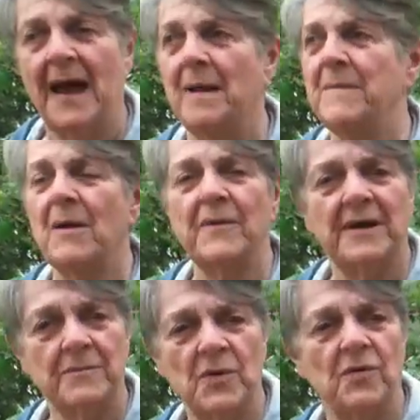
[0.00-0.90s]
I'm not
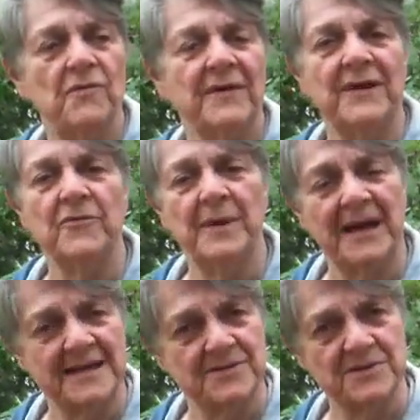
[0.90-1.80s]
ready to move, and everybody
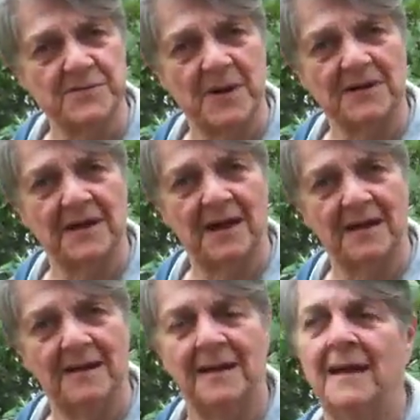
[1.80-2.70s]
has to respect that.
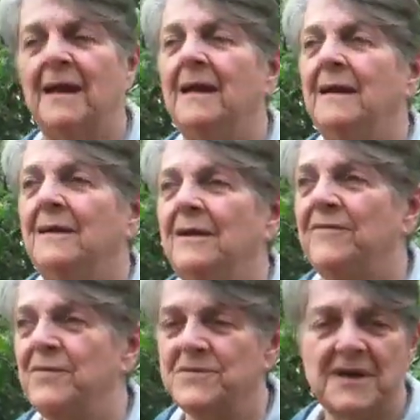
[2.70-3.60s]
Mm-hmm.
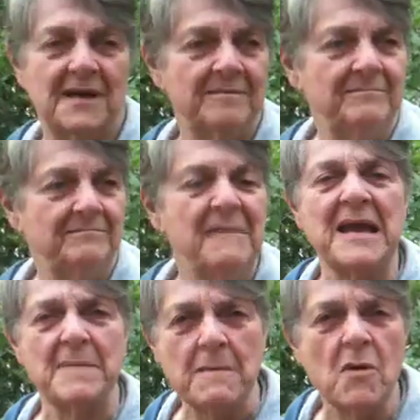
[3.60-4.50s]
If you say,
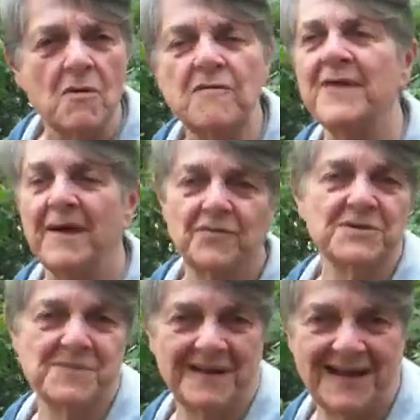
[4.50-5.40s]
make me move, they have to
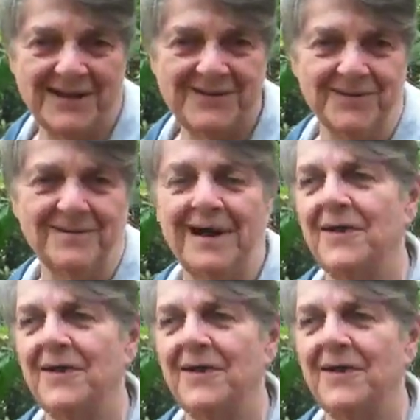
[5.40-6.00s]
respect that too.